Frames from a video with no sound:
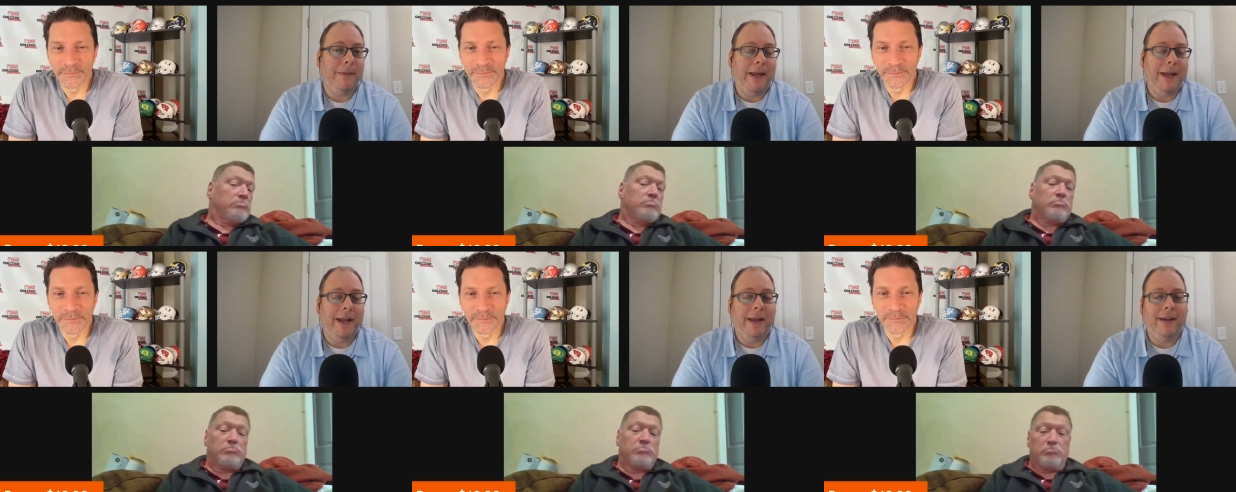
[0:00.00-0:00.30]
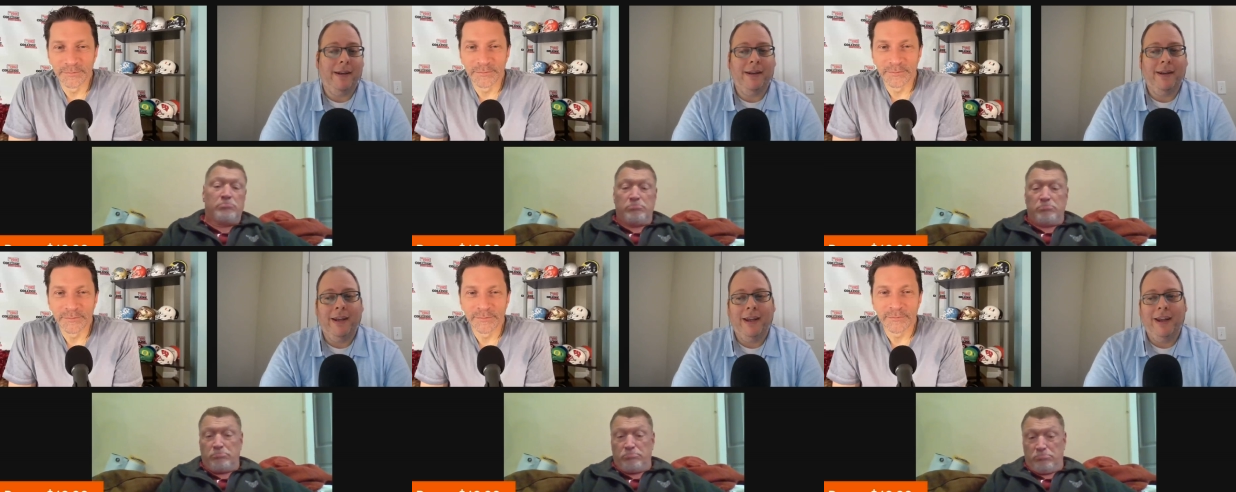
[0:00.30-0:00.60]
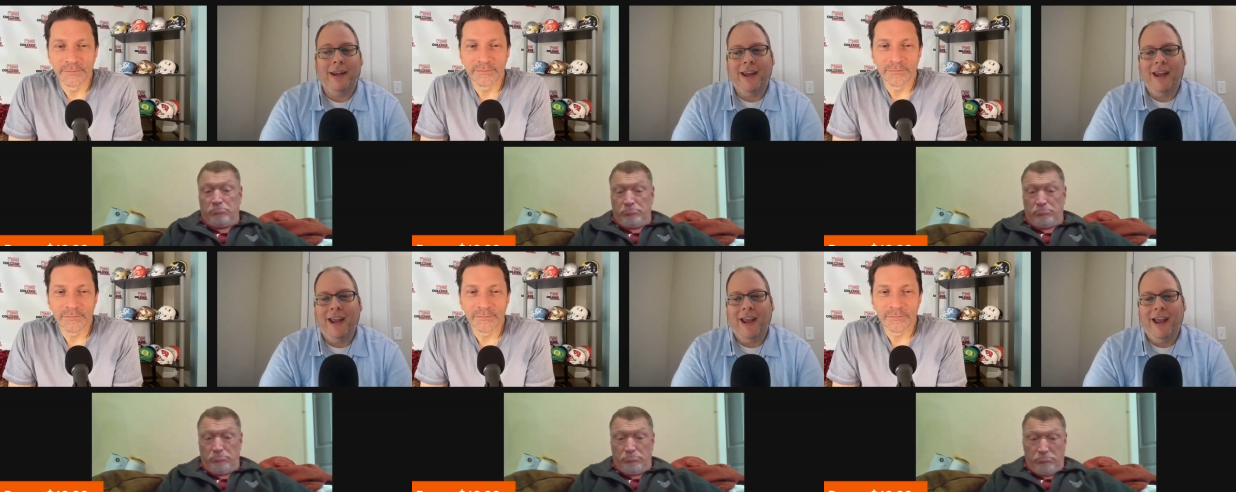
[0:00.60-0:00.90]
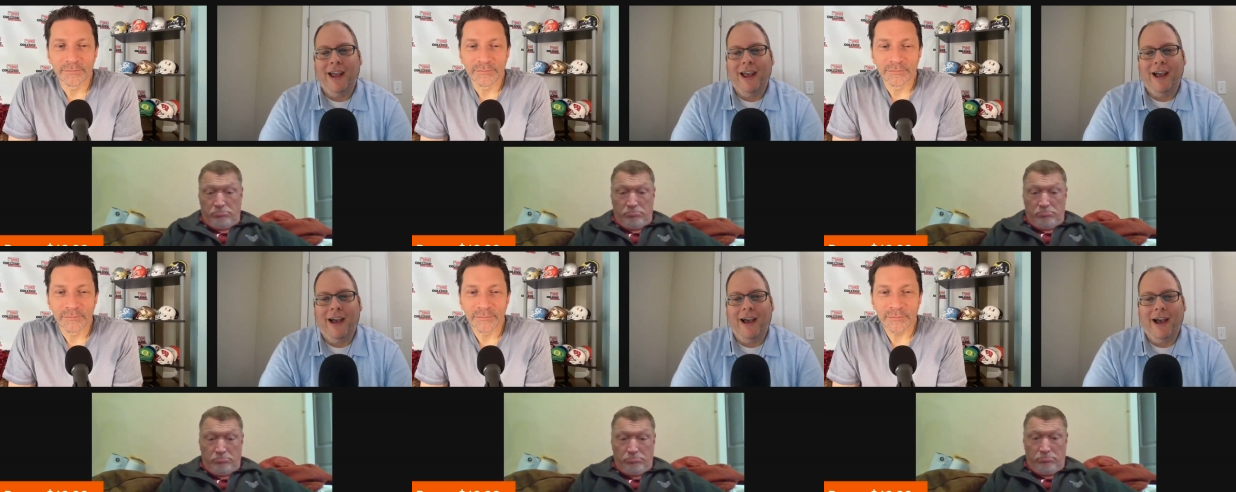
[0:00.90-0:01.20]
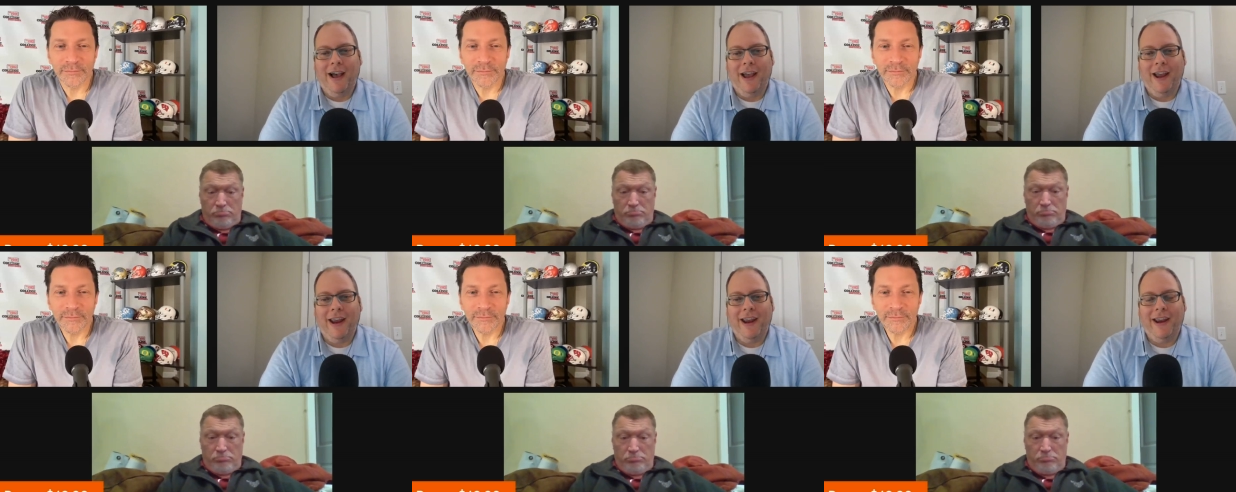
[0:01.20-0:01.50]
Speaker 1: And
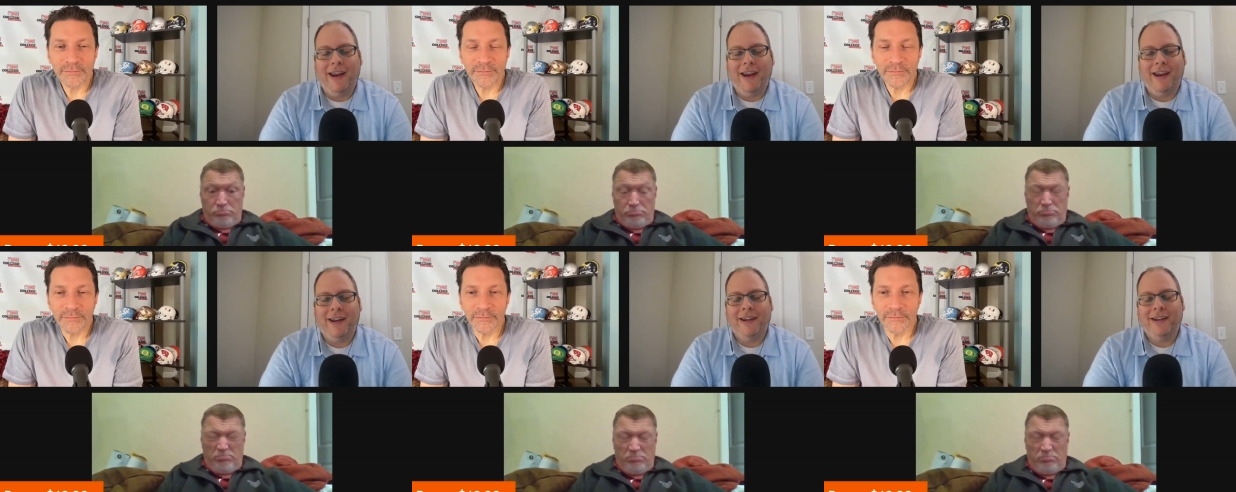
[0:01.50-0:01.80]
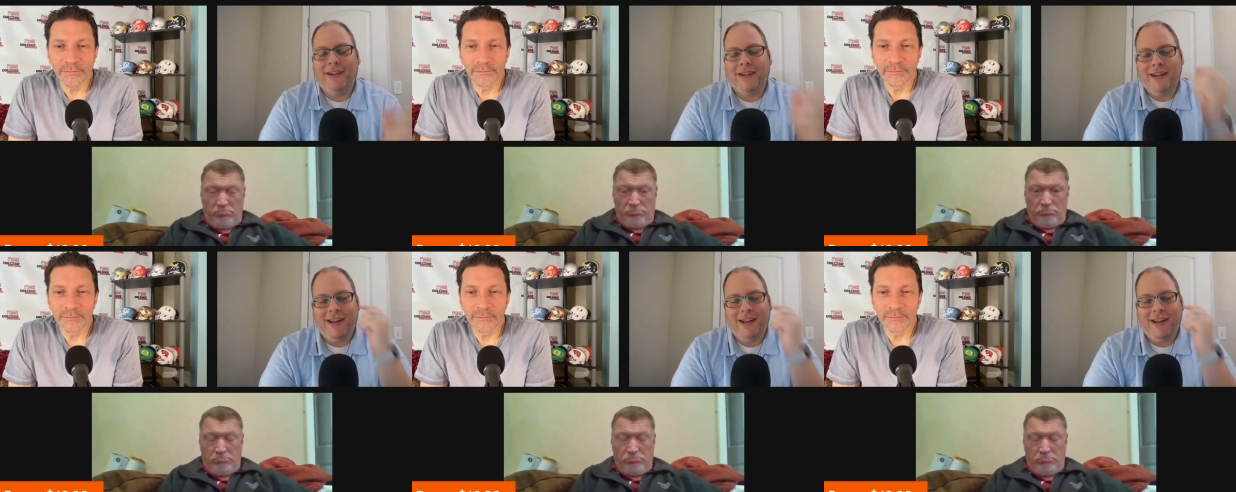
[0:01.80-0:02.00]
I,